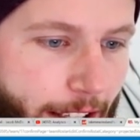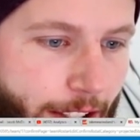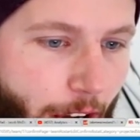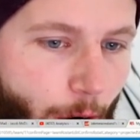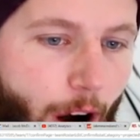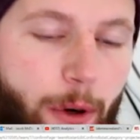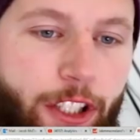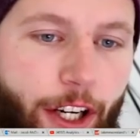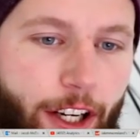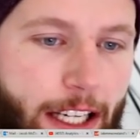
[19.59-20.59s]
So I want
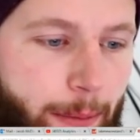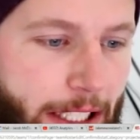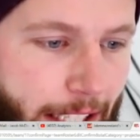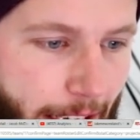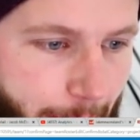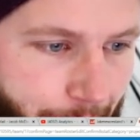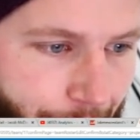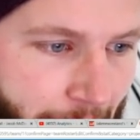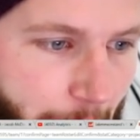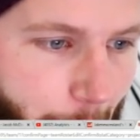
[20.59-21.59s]
to show you guys my team.
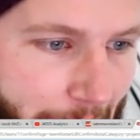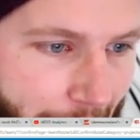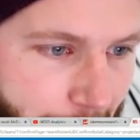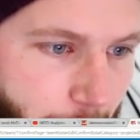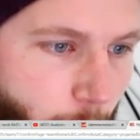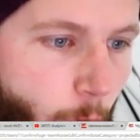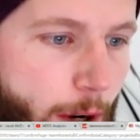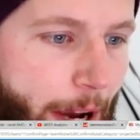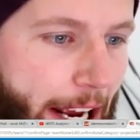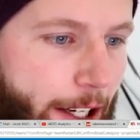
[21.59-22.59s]
Here we are.
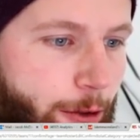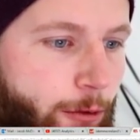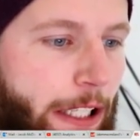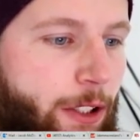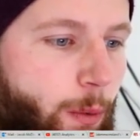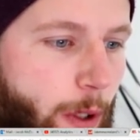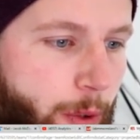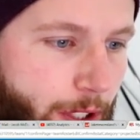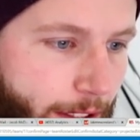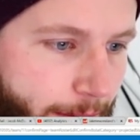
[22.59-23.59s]
Quarterback, Russell
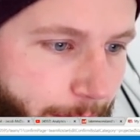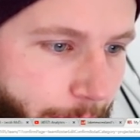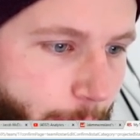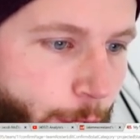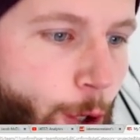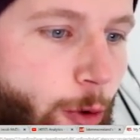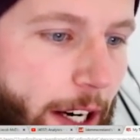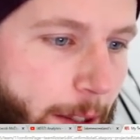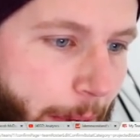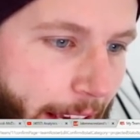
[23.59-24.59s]
Wilson. Two
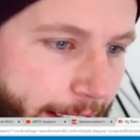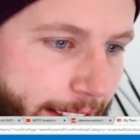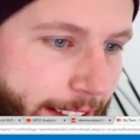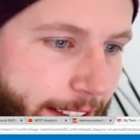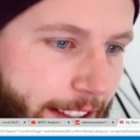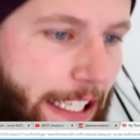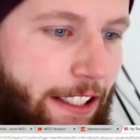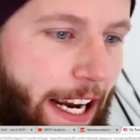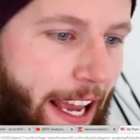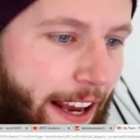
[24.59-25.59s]
running backs,
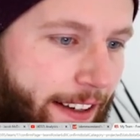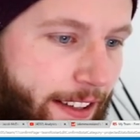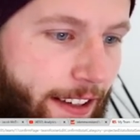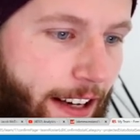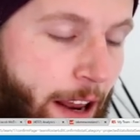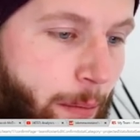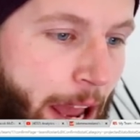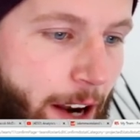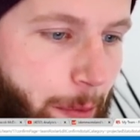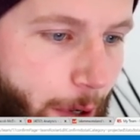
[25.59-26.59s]
CJ Anderson and
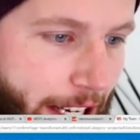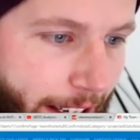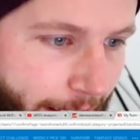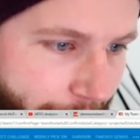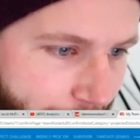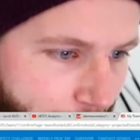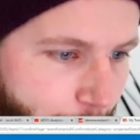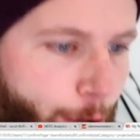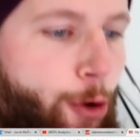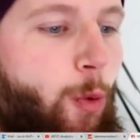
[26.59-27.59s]
Matt Breida.
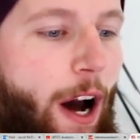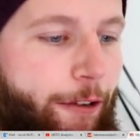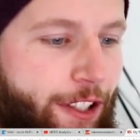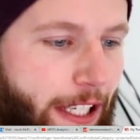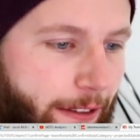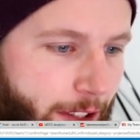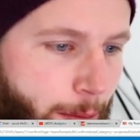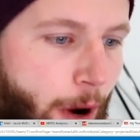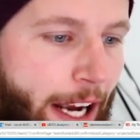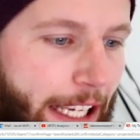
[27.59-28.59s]
Two wide receivers,
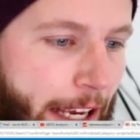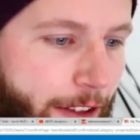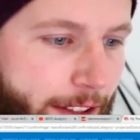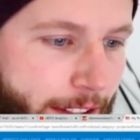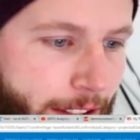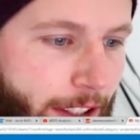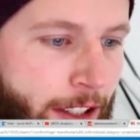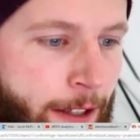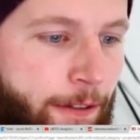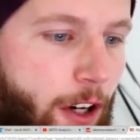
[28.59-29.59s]
Mike Evans,
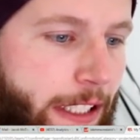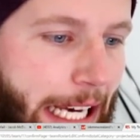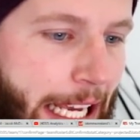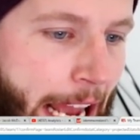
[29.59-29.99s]
Davante